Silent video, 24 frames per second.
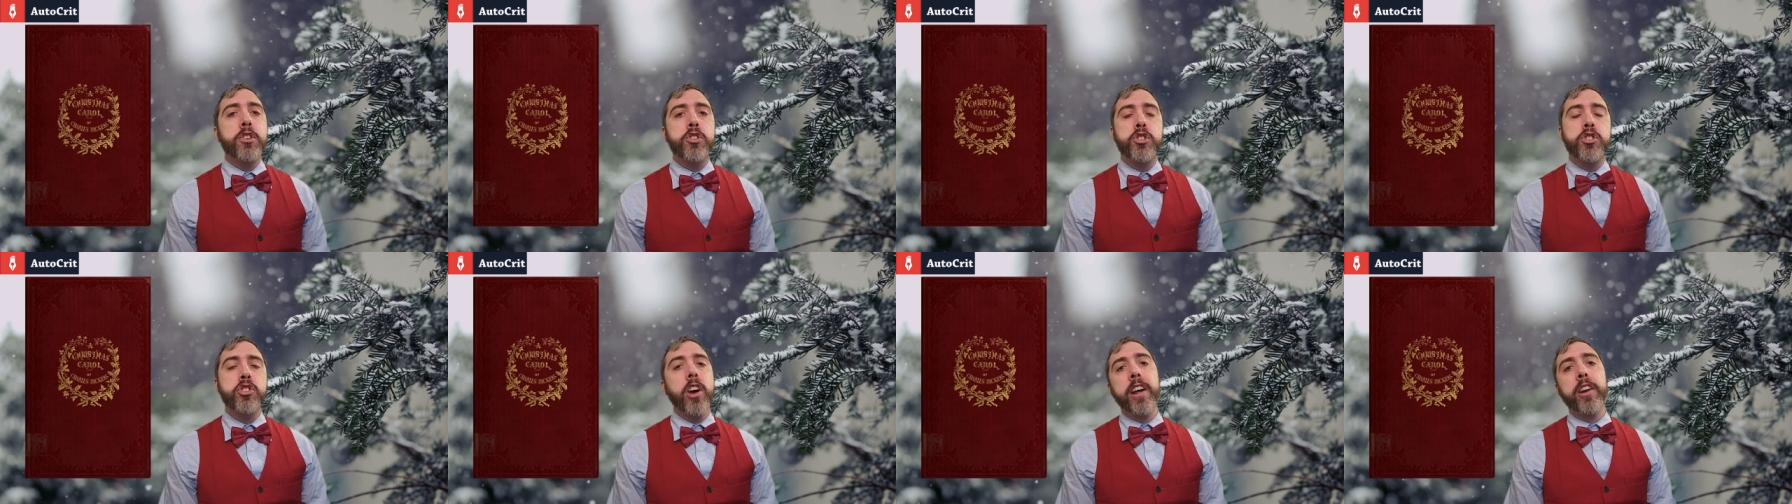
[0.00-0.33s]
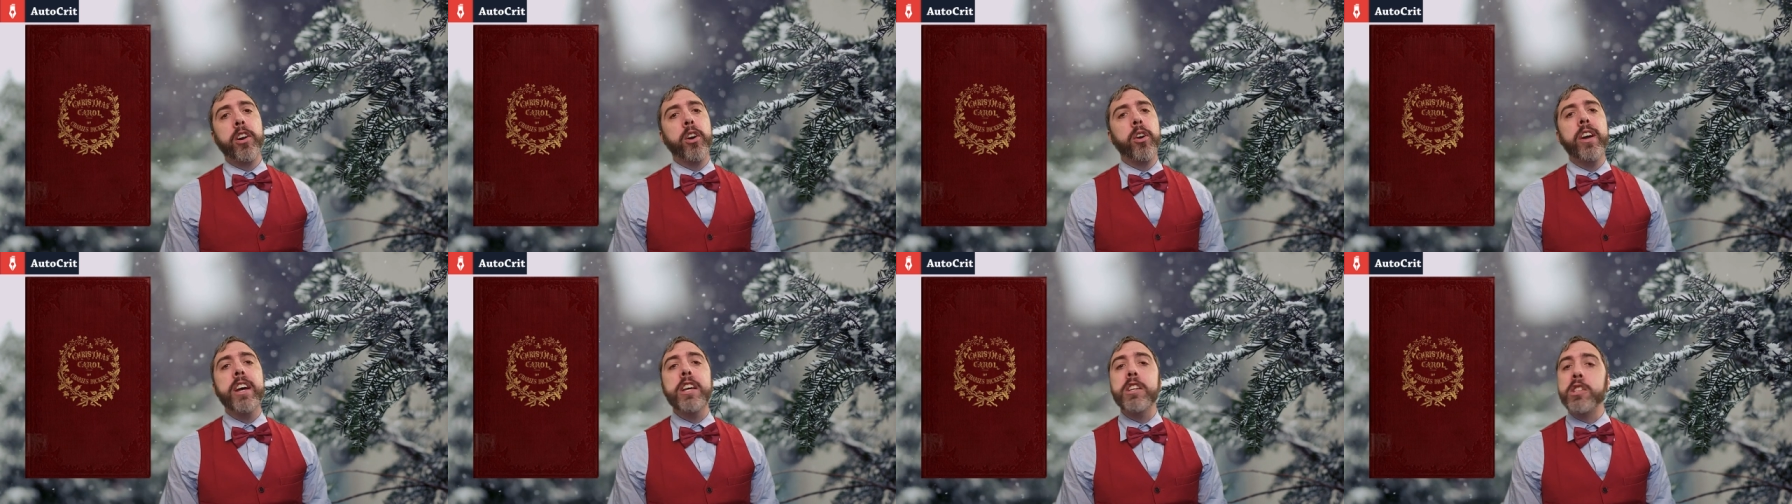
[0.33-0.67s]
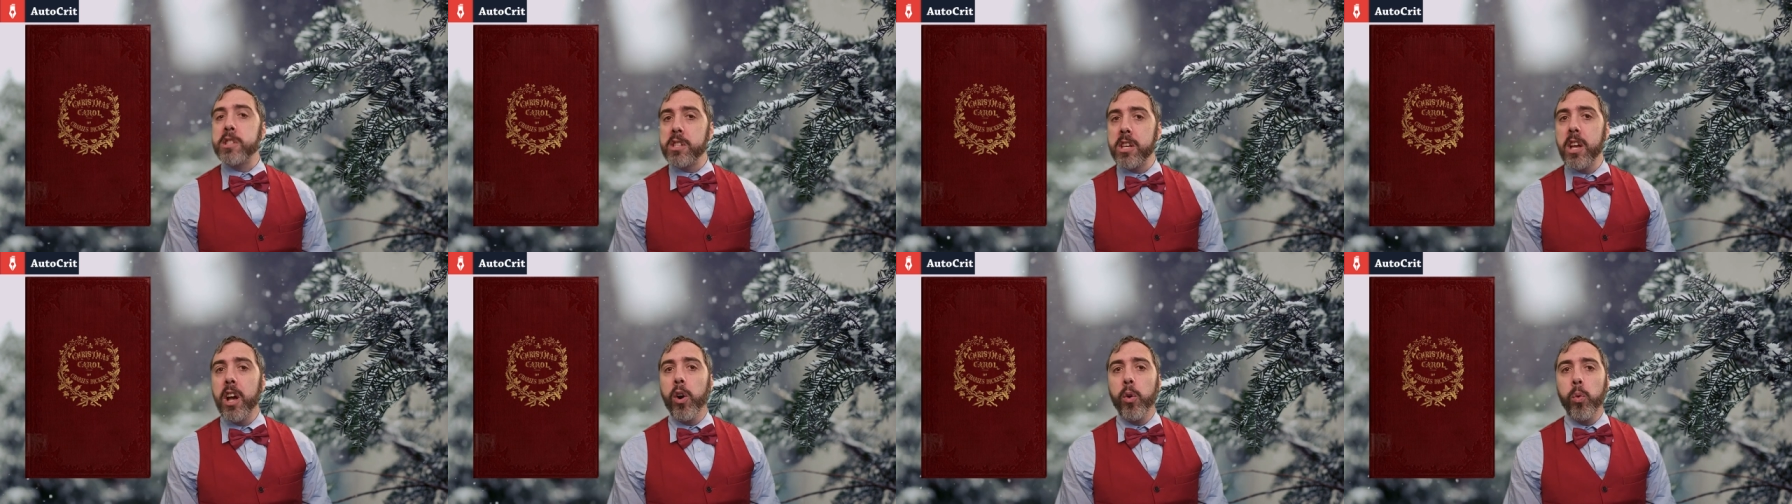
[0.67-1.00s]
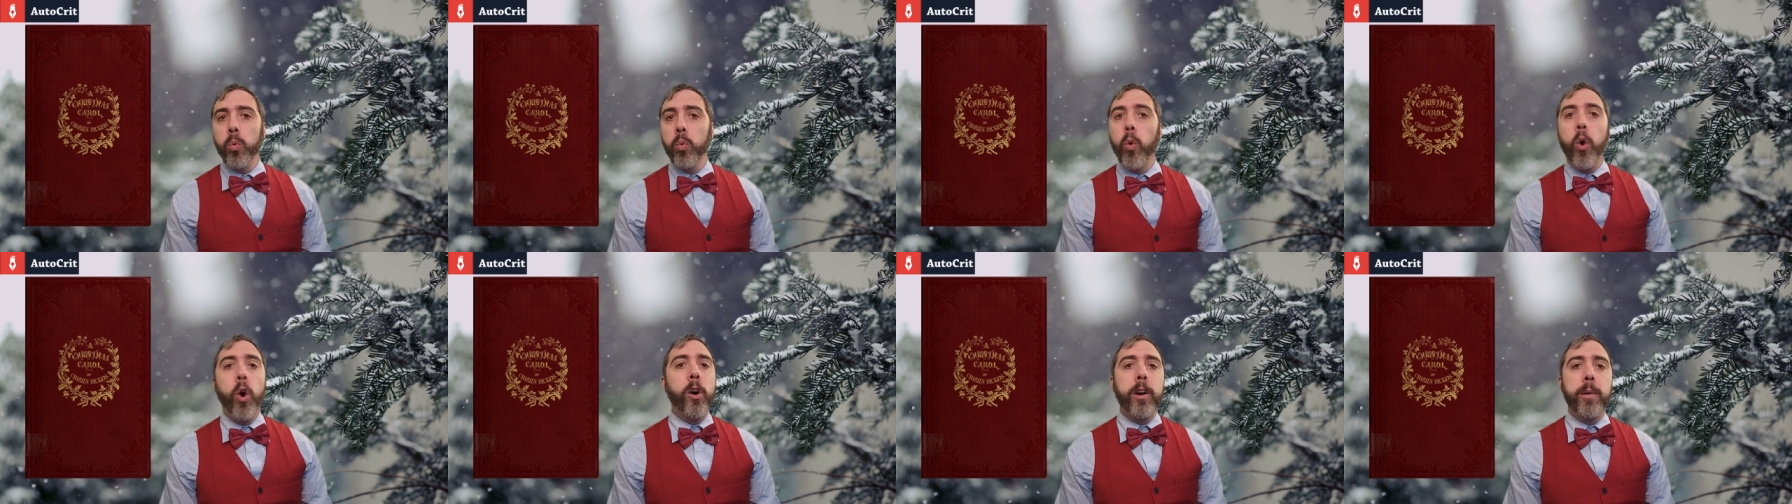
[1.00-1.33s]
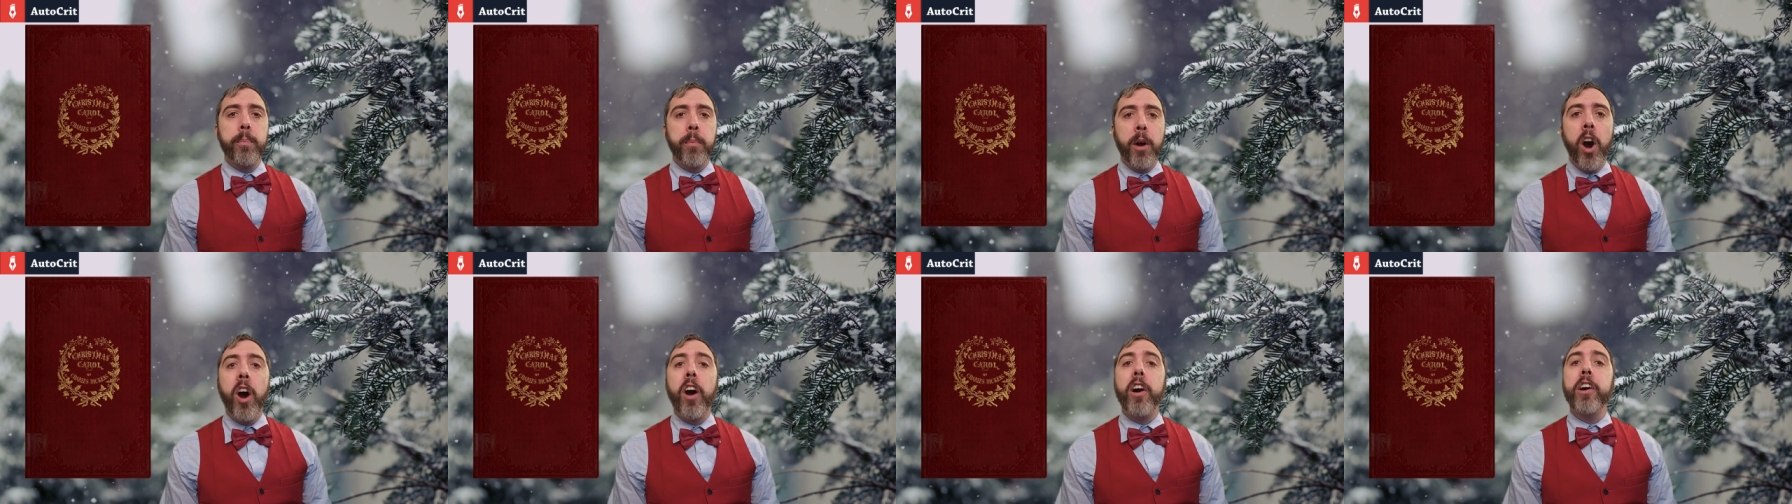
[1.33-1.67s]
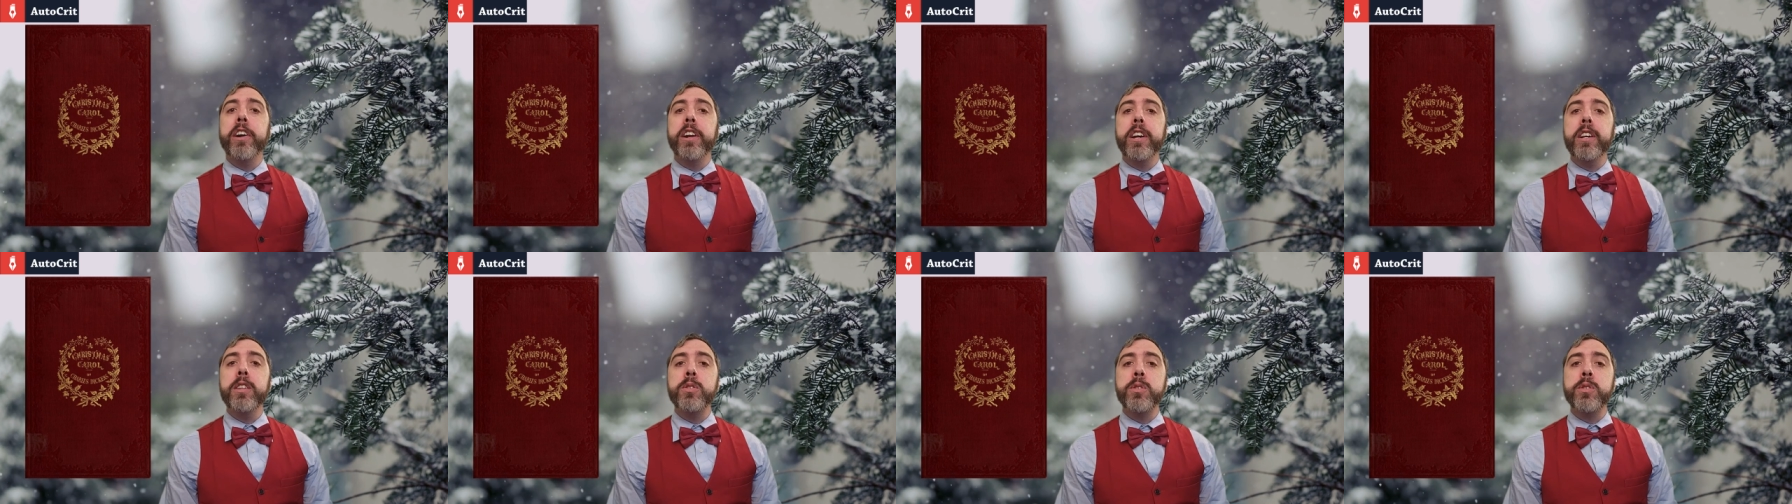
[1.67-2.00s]
generous, warm
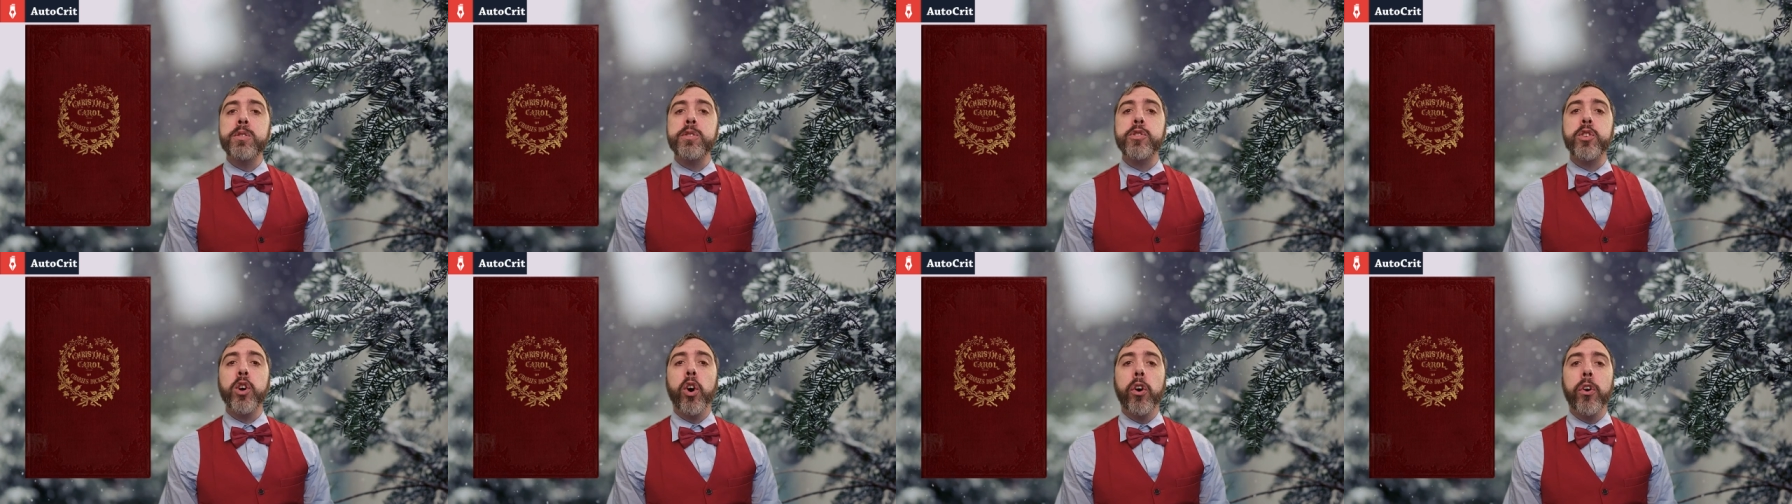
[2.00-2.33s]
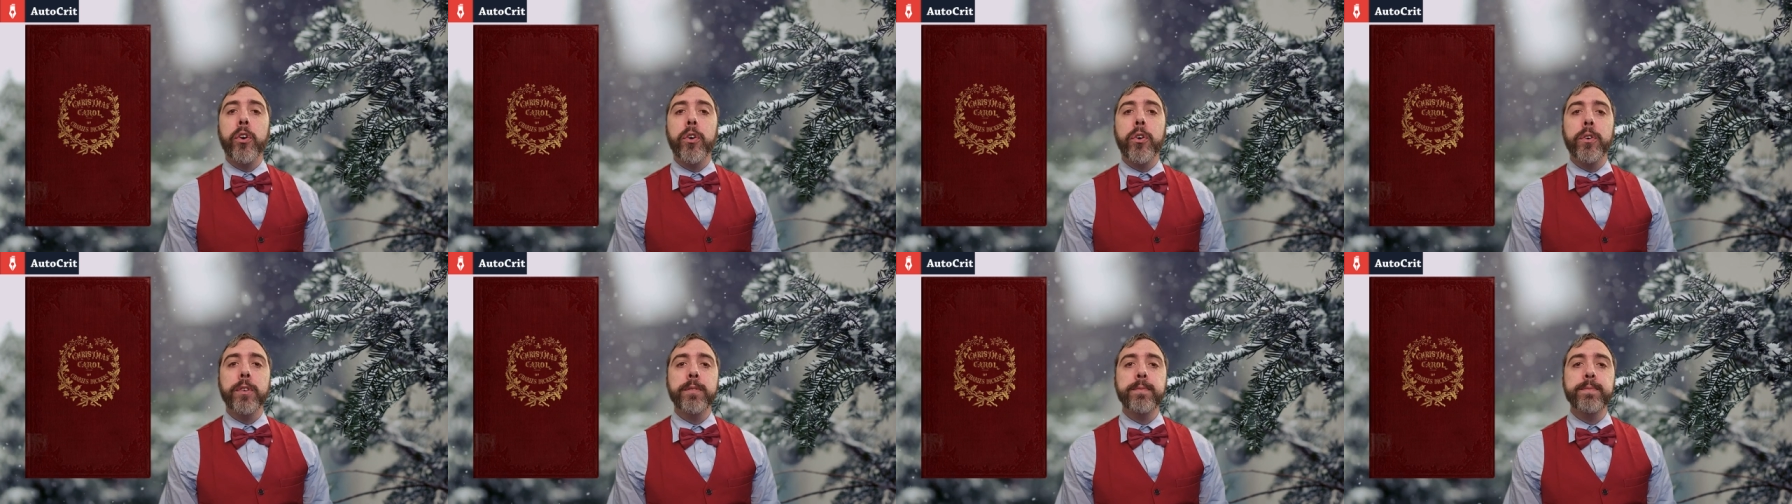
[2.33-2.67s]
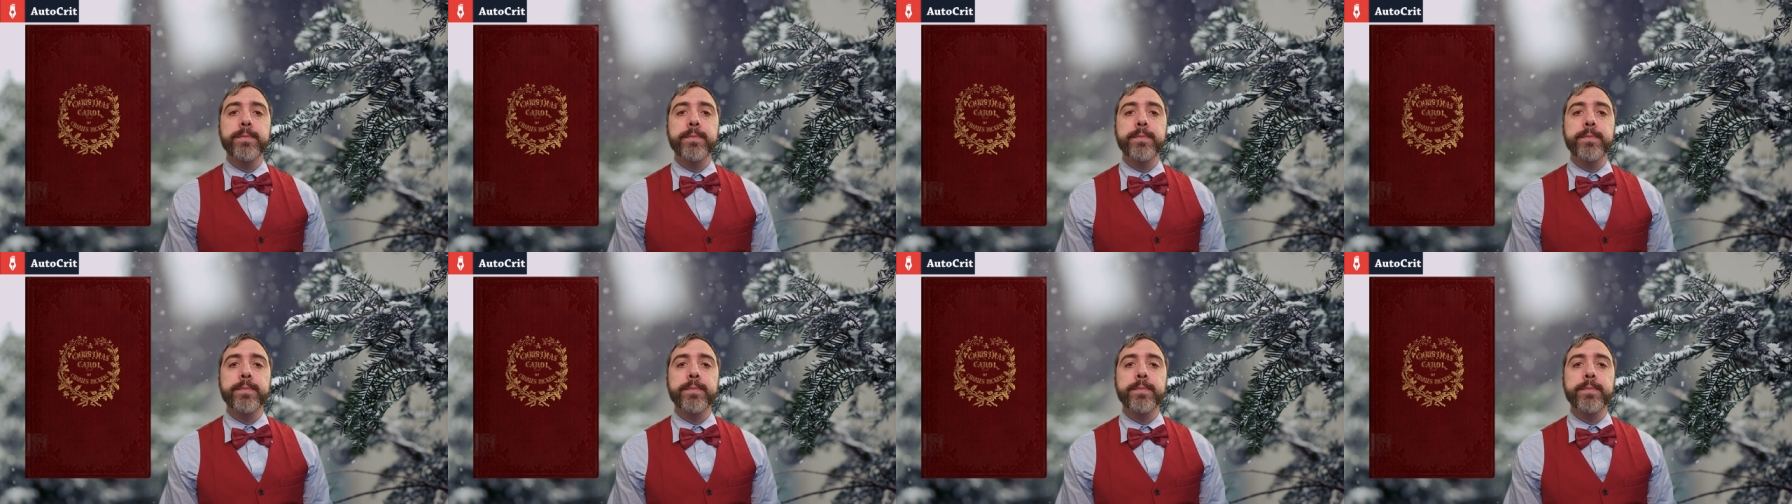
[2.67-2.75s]
hearted soul.